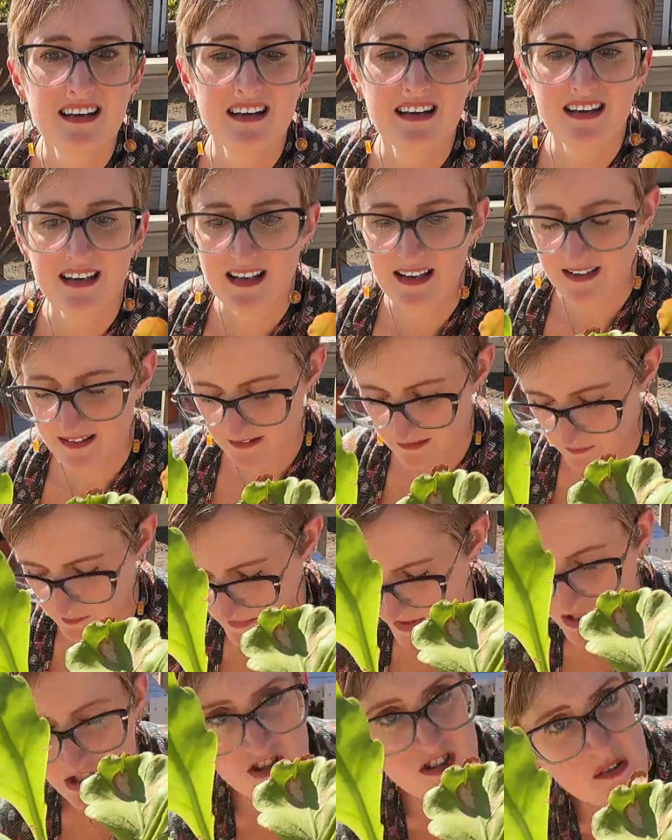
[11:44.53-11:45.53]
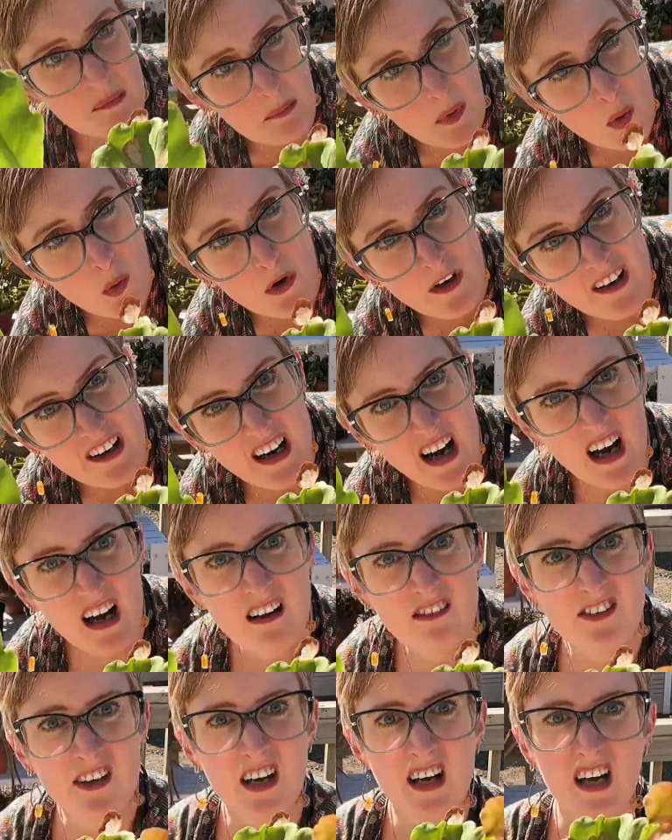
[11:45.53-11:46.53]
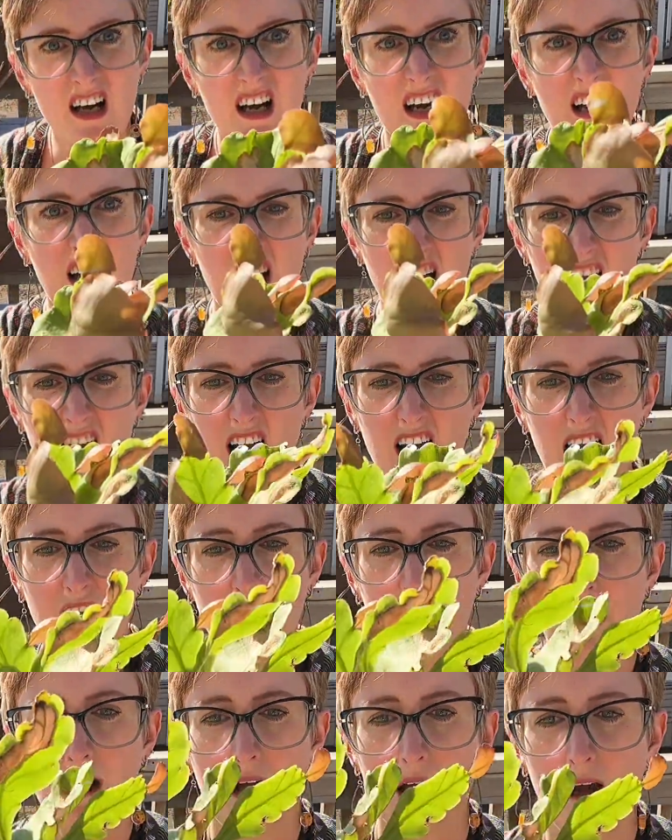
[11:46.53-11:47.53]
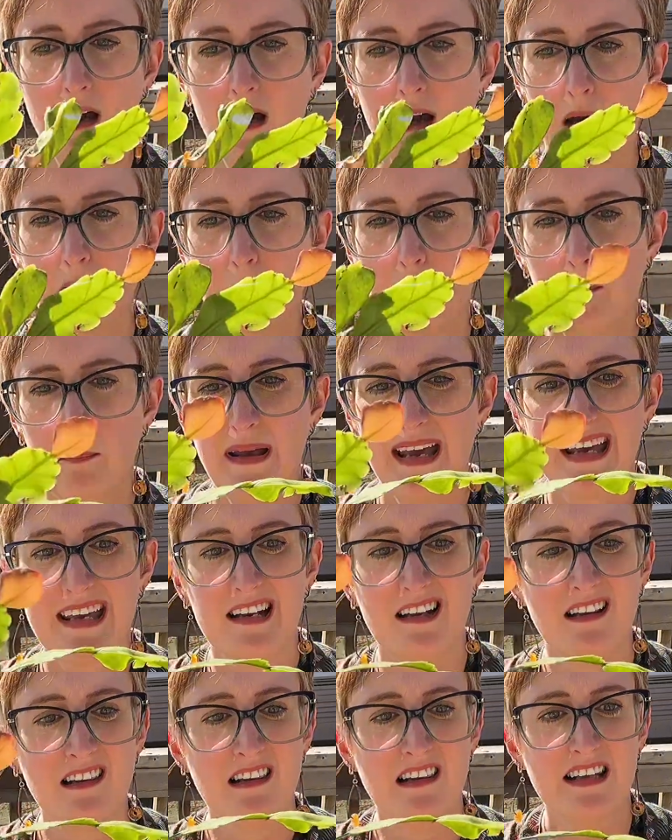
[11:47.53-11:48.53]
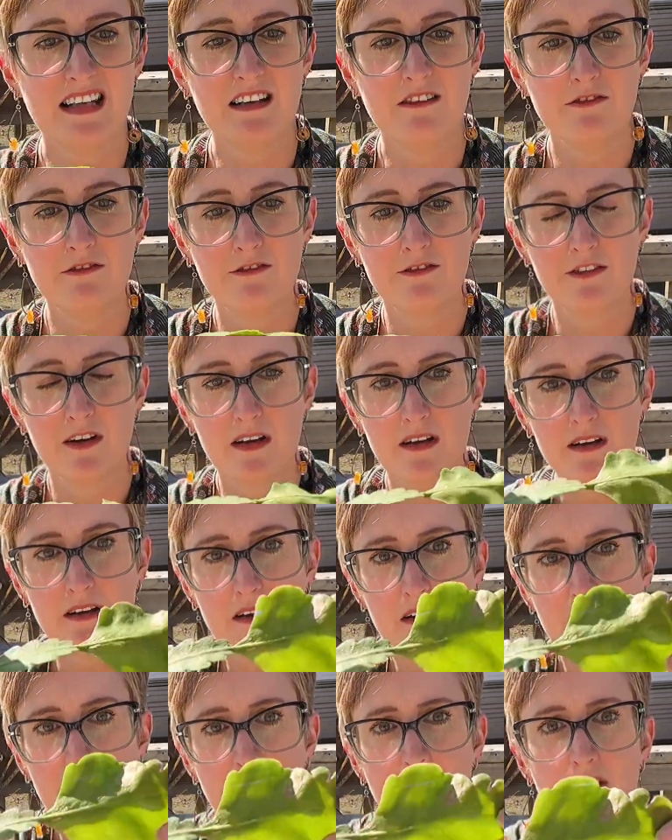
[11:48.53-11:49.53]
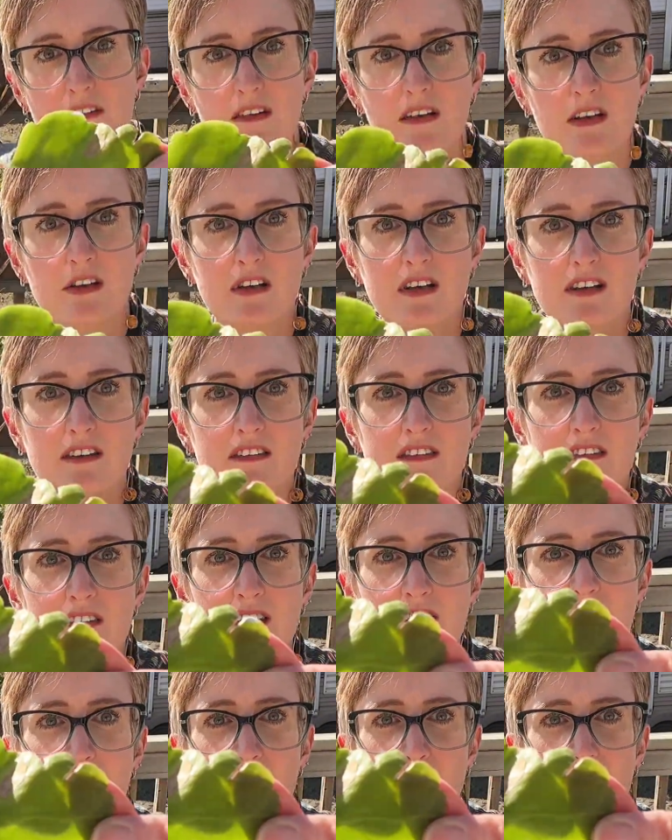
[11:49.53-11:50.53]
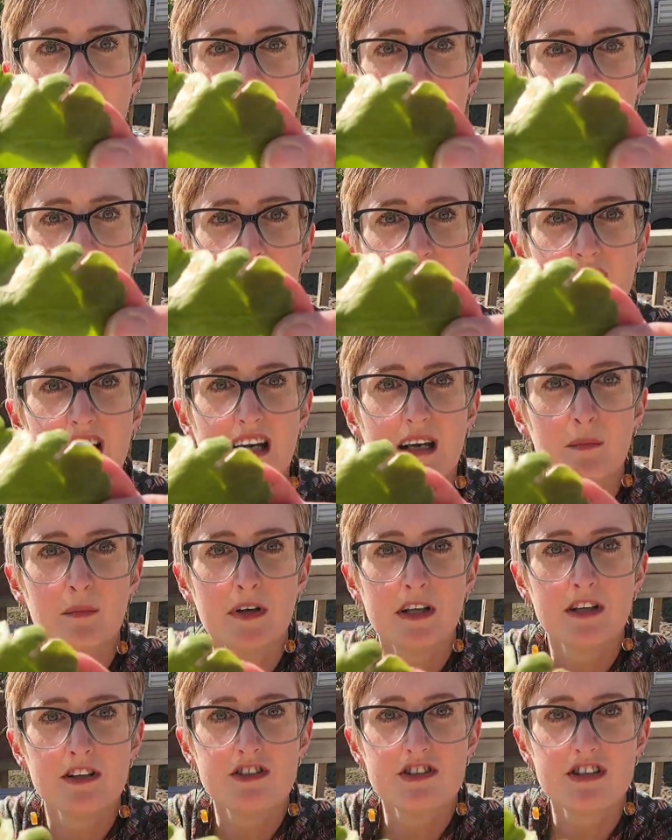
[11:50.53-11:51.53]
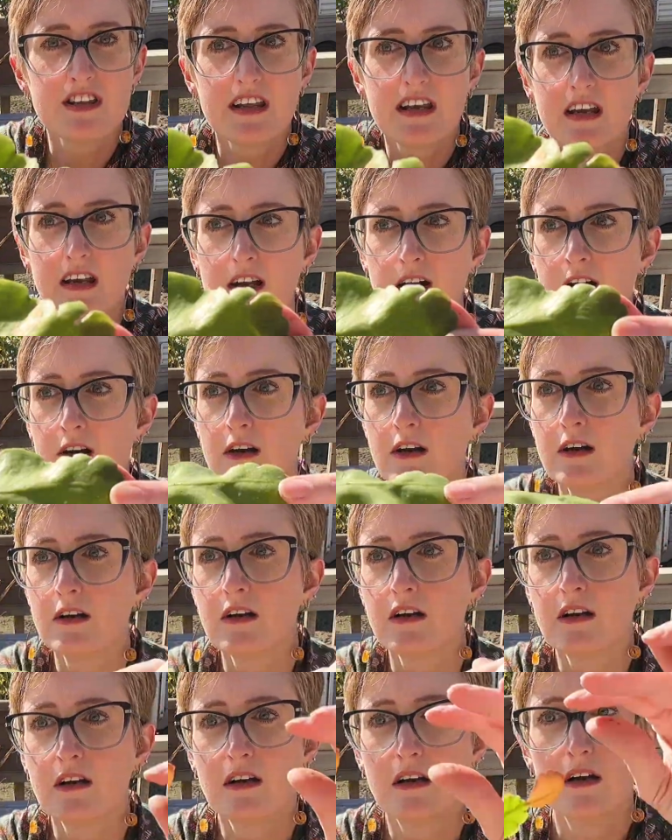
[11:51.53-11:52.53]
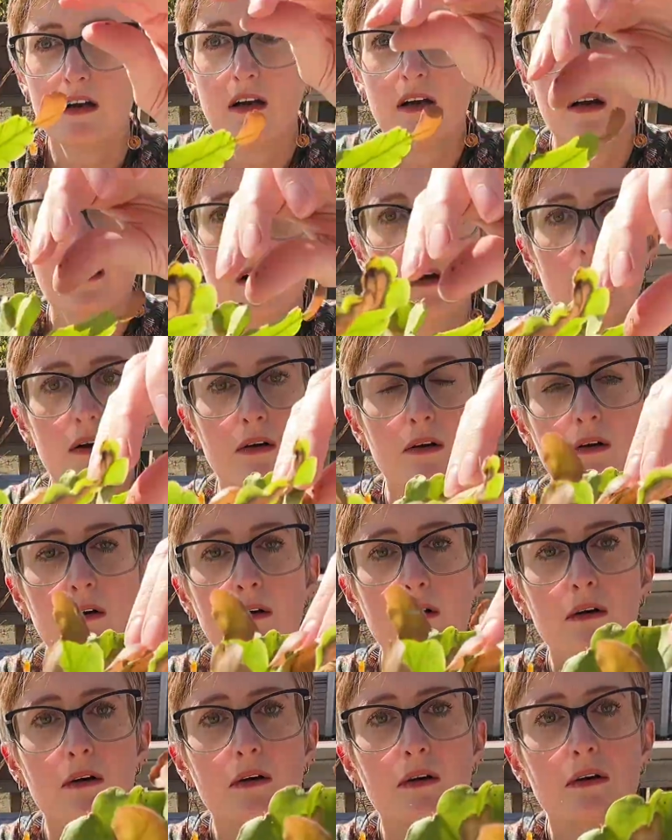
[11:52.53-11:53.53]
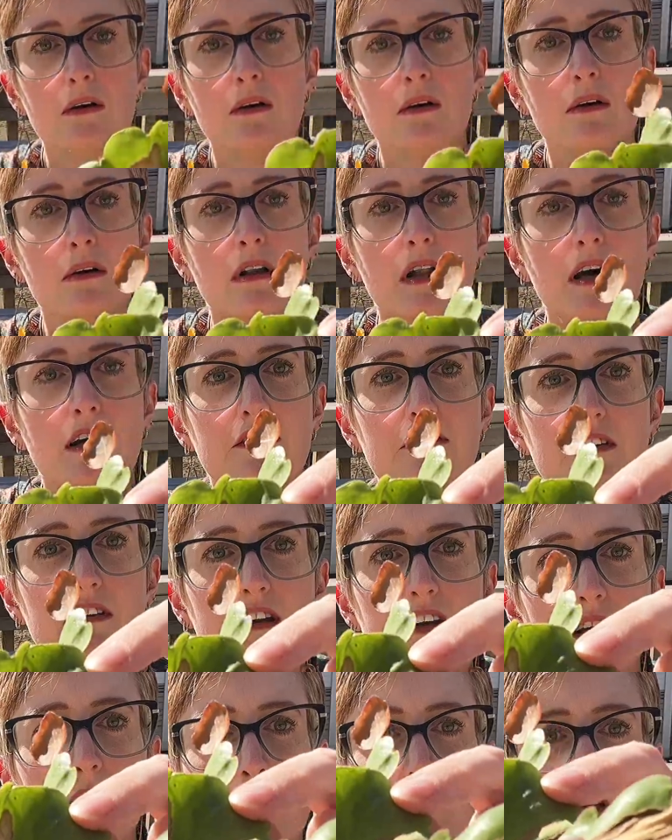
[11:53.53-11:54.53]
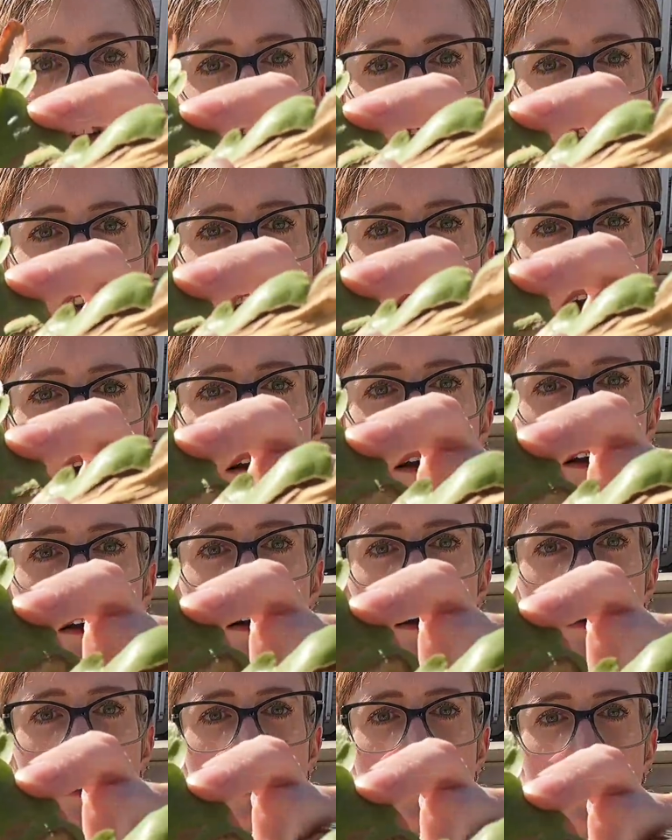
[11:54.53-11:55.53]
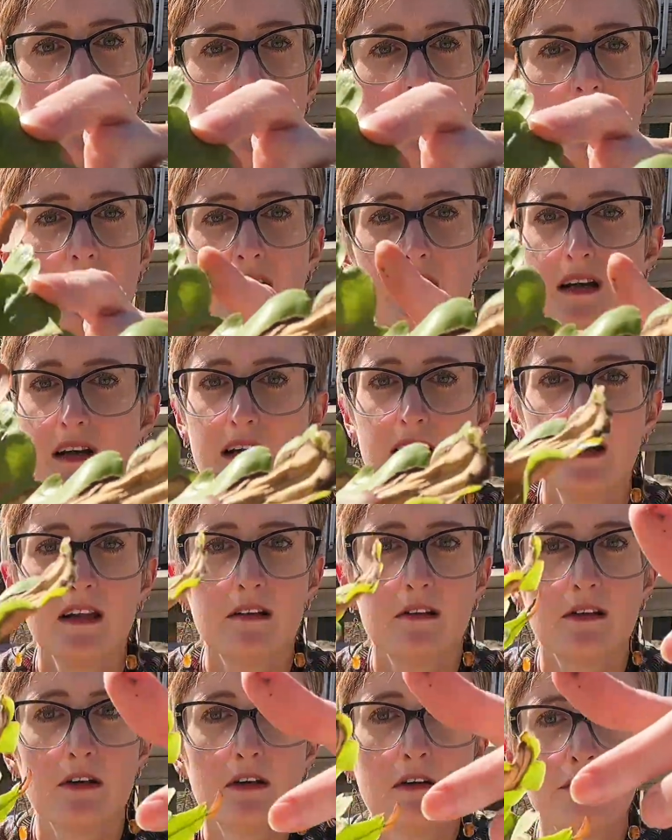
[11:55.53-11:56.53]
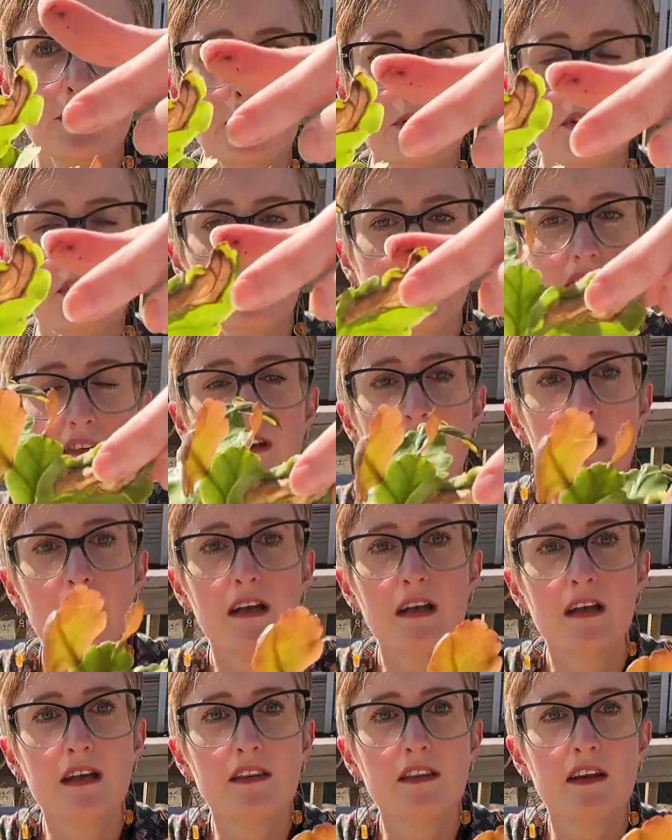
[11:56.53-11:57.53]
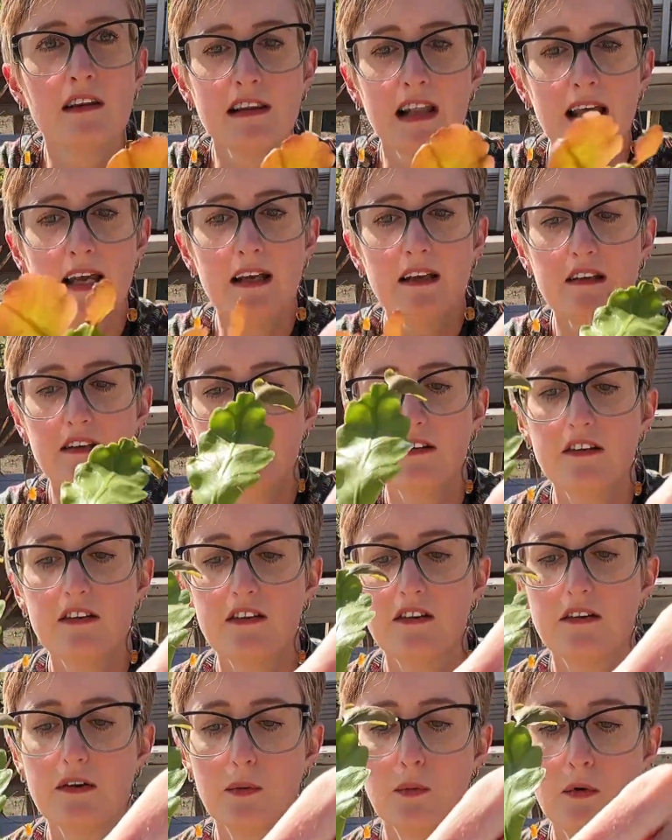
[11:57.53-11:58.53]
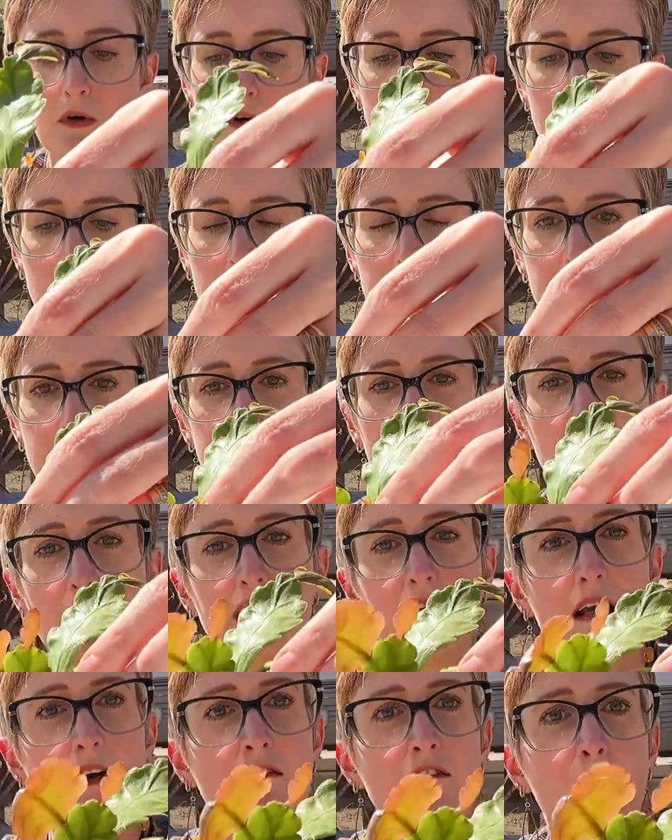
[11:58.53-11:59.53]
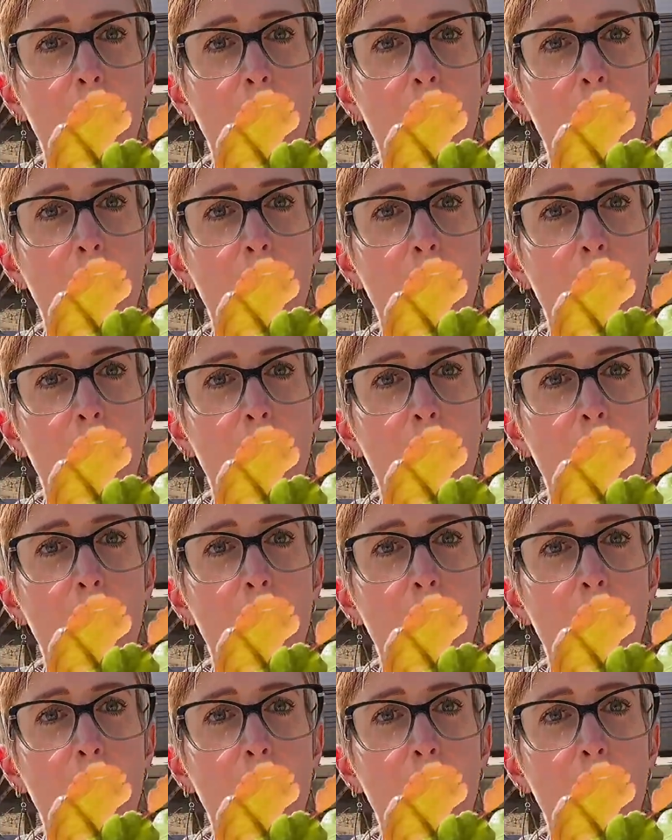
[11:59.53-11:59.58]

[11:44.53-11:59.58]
is much more of a paddle leaf. So you can see damage there. Oh, lots of damage there. I don't know if you can see in the light. Whoa, it's falling out of the